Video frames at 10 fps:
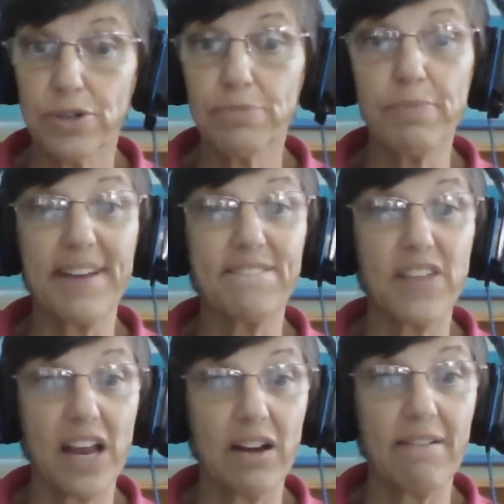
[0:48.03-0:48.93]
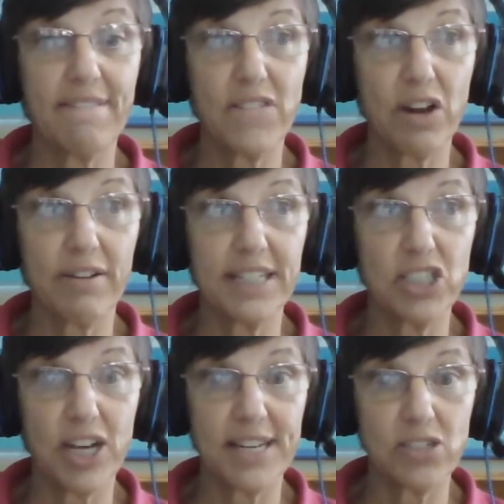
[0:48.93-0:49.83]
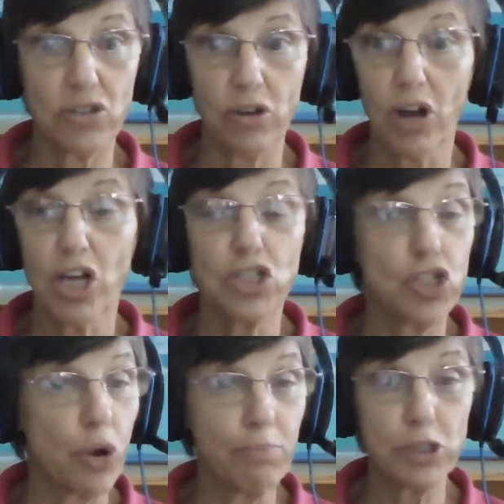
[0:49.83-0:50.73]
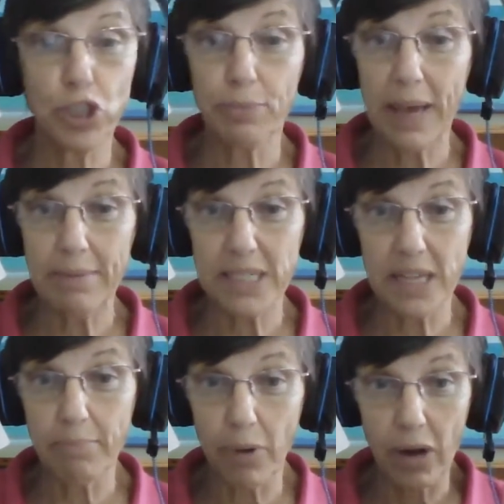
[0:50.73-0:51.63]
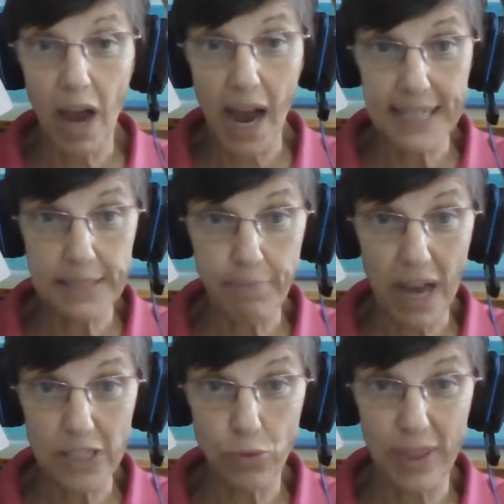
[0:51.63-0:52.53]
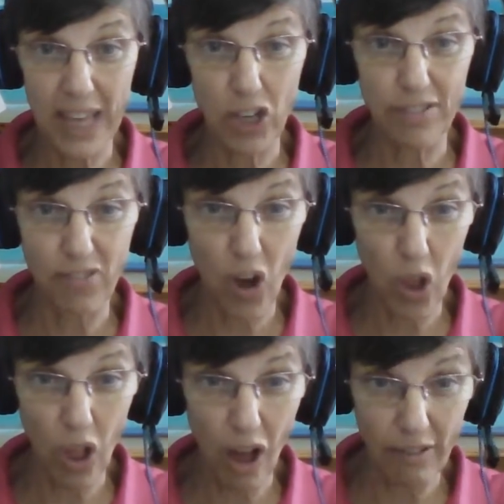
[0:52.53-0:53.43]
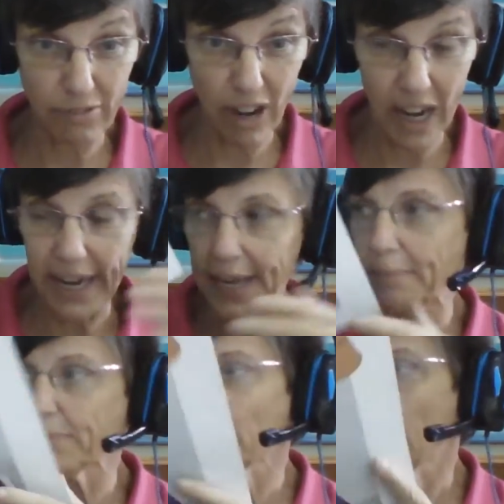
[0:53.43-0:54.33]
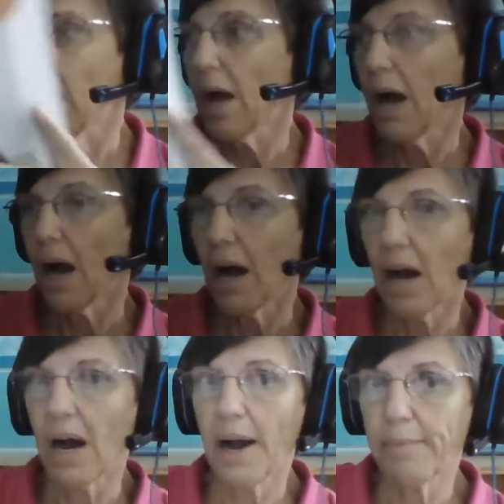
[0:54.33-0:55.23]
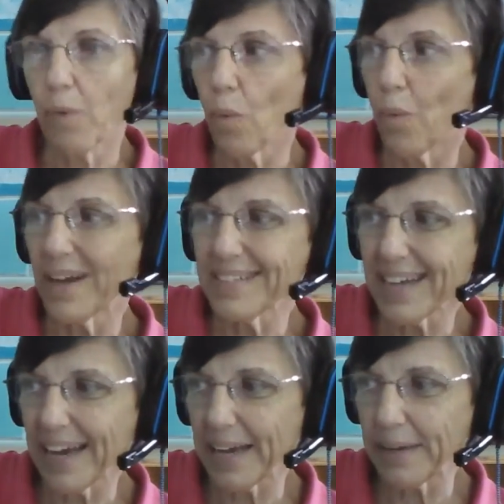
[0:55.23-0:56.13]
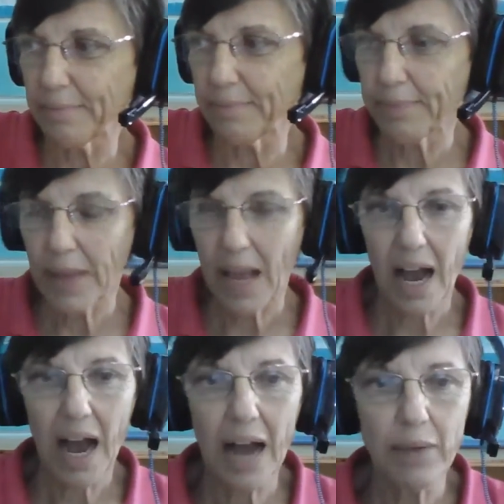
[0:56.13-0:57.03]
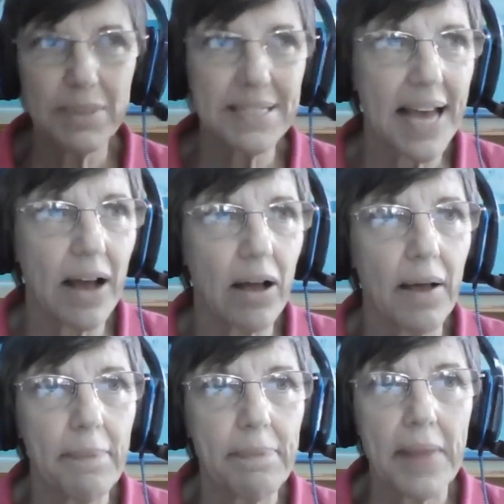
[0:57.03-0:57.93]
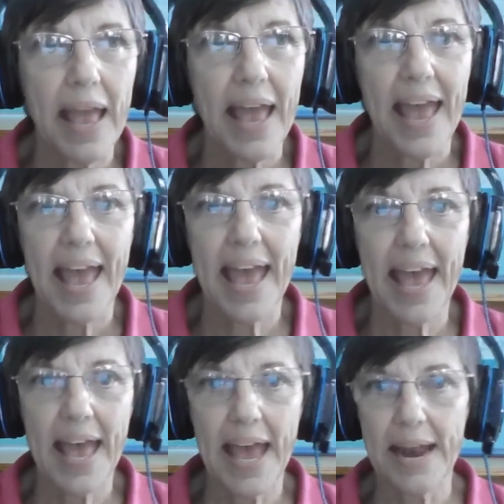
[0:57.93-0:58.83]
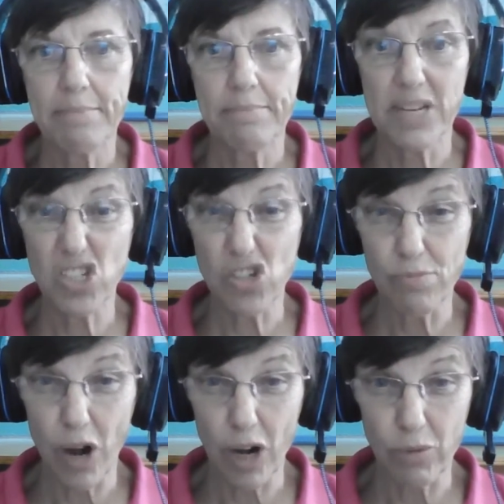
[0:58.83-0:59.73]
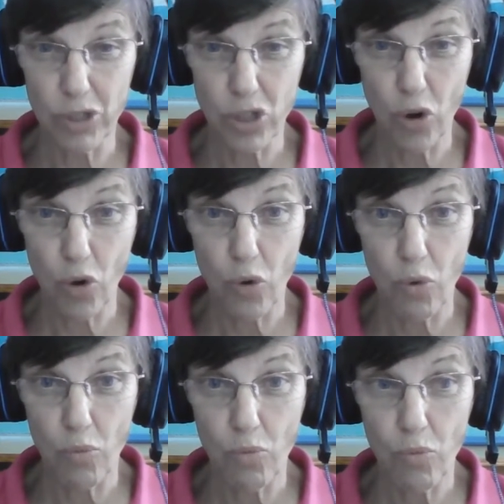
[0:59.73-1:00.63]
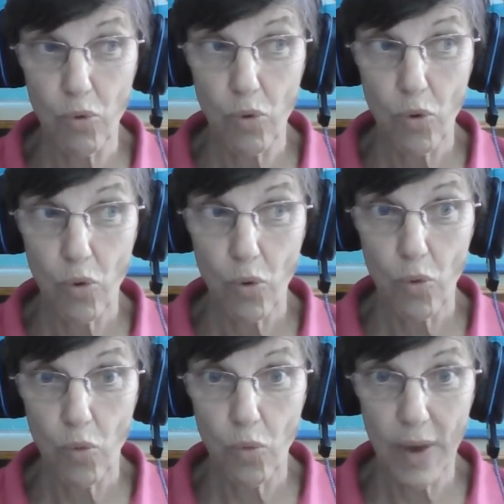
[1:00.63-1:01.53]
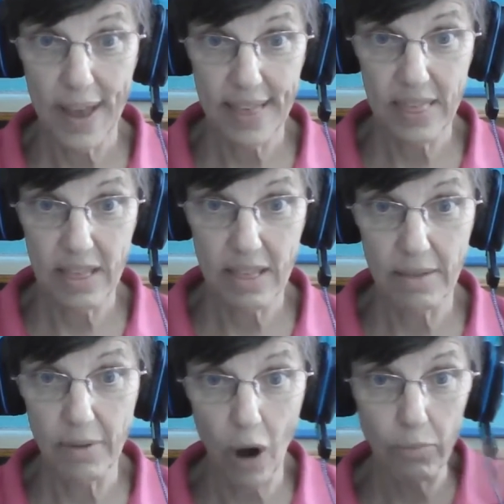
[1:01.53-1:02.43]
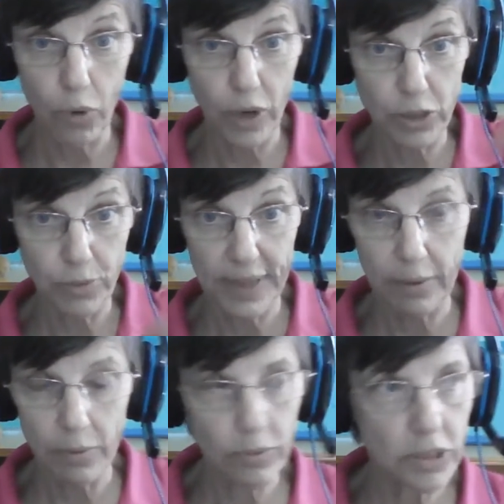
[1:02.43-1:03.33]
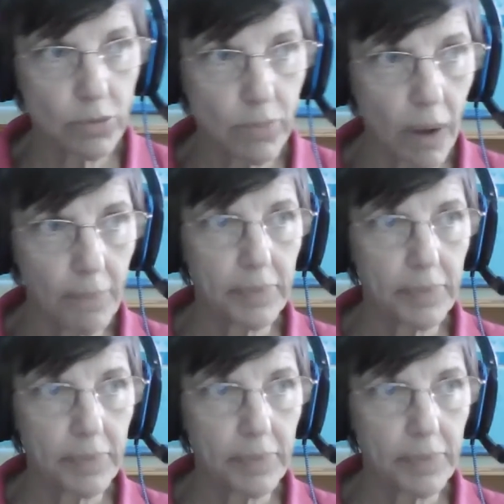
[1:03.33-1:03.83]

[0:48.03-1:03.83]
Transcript: Be very, very gentle. Don't put your babies up on high spots where they could fall off, right? One time, I was out, and Mr. Mark was home with our boys when they were real small.